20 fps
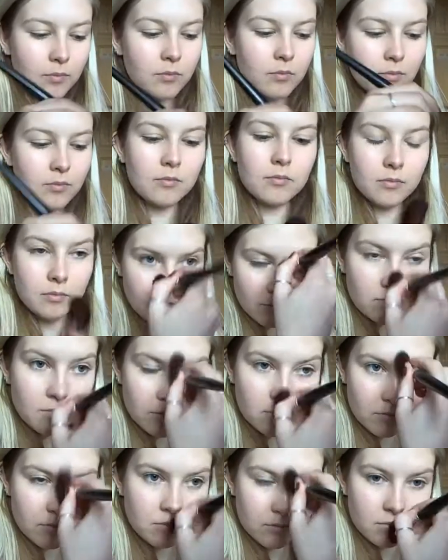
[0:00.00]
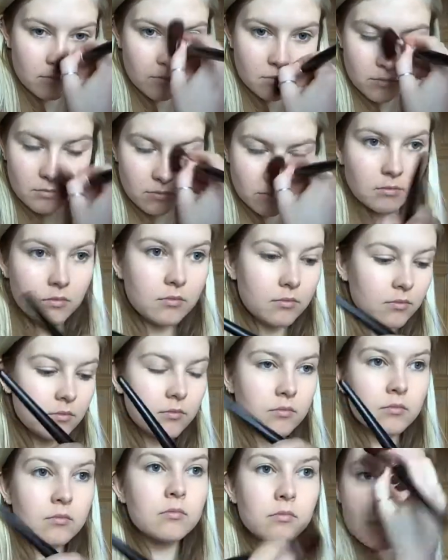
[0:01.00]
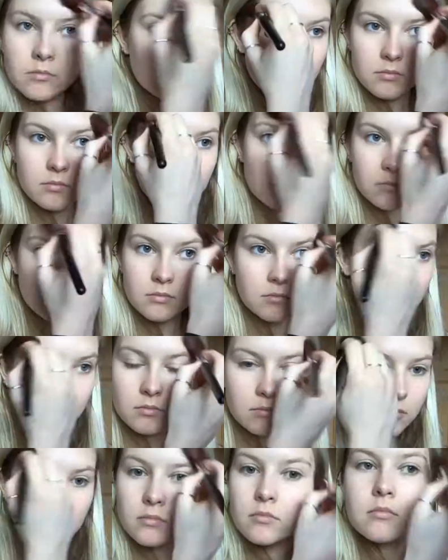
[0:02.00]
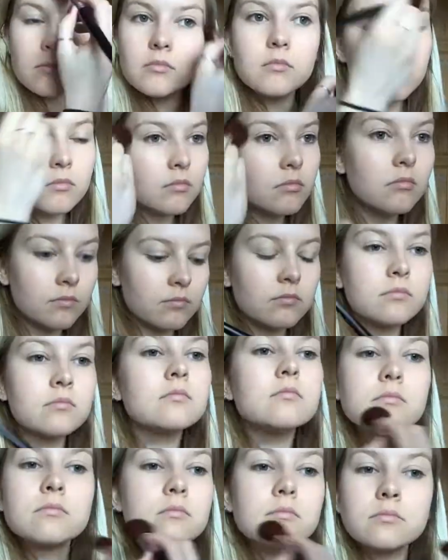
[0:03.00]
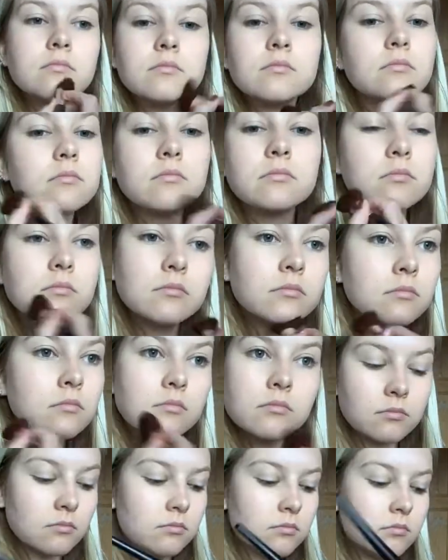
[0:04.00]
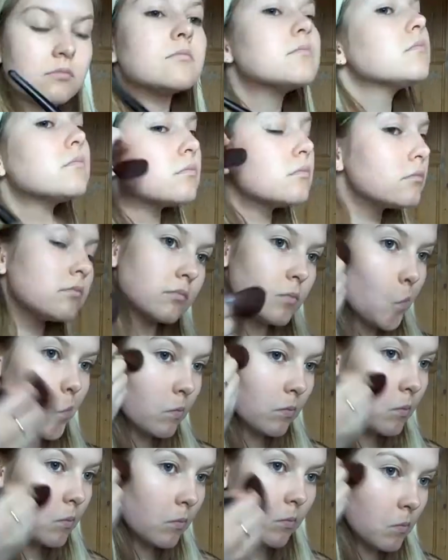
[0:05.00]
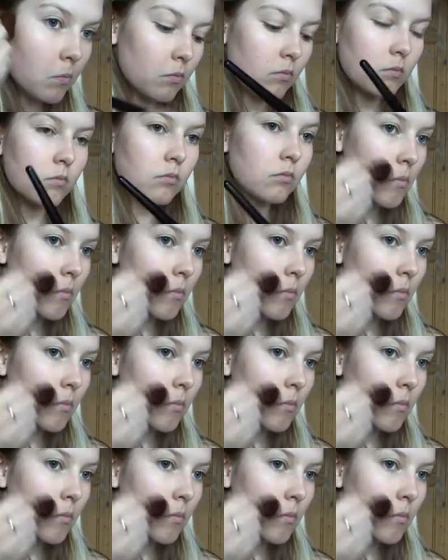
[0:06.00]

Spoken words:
No one is speaking in this clip.